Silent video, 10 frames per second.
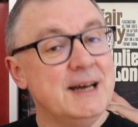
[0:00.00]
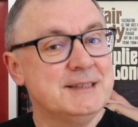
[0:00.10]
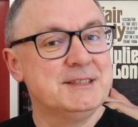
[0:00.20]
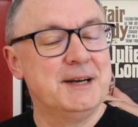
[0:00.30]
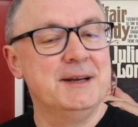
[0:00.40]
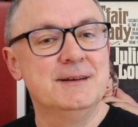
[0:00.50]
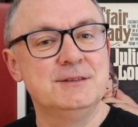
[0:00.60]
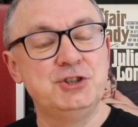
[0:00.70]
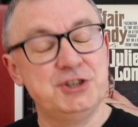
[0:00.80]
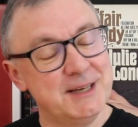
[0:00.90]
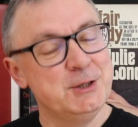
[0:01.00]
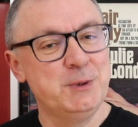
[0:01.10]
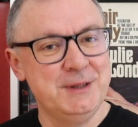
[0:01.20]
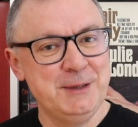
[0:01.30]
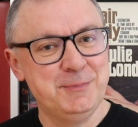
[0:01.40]
yes, I
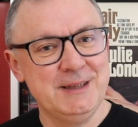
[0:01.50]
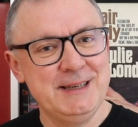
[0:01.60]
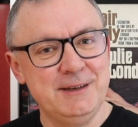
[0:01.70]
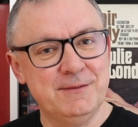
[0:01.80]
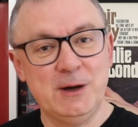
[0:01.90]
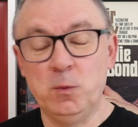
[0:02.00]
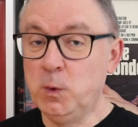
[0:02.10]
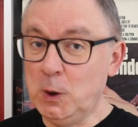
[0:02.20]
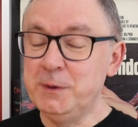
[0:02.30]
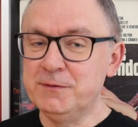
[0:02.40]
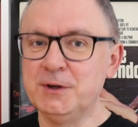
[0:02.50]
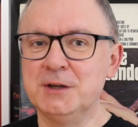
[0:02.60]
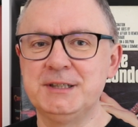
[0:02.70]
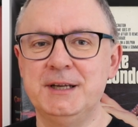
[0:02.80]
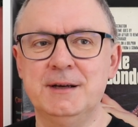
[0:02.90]
genuinely believe that what we've
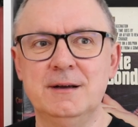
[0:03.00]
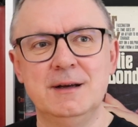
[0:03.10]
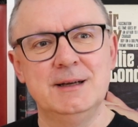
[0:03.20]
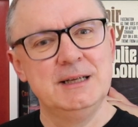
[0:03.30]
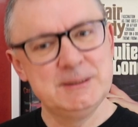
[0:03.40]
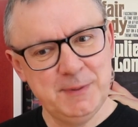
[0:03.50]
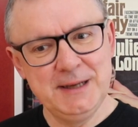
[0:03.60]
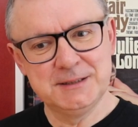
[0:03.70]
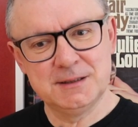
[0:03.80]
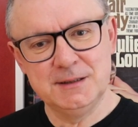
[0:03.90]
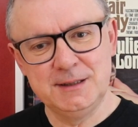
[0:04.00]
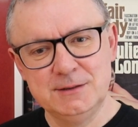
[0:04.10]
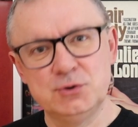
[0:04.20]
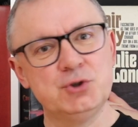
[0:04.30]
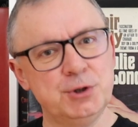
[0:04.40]
got here is basically
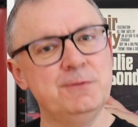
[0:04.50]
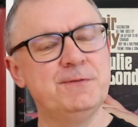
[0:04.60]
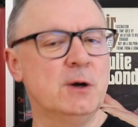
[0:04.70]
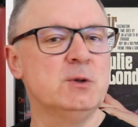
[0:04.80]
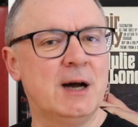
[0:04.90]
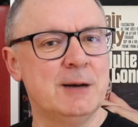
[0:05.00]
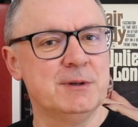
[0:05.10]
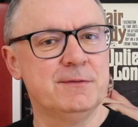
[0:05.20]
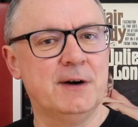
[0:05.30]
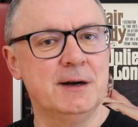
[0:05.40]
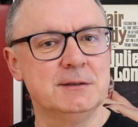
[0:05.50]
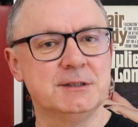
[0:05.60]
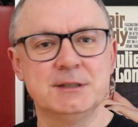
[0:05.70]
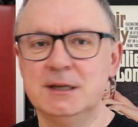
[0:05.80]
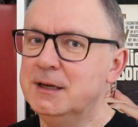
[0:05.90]
two phono
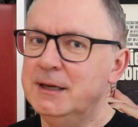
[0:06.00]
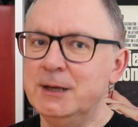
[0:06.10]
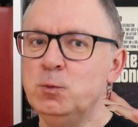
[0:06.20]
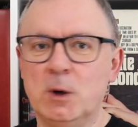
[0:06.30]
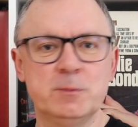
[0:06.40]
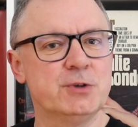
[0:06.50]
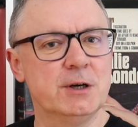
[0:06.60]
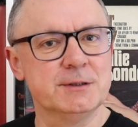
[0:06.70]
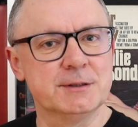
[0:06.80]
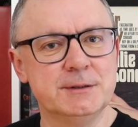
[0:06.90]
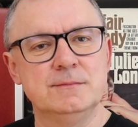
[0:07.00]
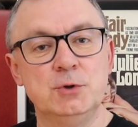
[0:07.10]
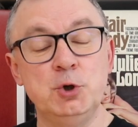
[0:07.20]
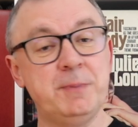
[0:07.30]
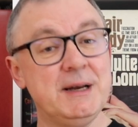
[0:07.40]
amplifiers in one product.
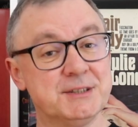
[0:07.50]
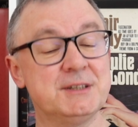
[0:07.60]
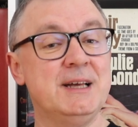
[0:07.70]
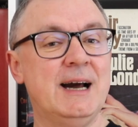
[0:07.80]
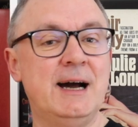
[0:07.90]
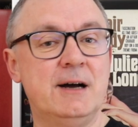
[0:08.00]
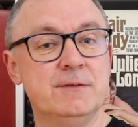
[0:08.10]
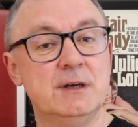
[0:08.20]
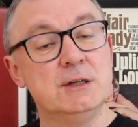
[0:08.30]
You basically have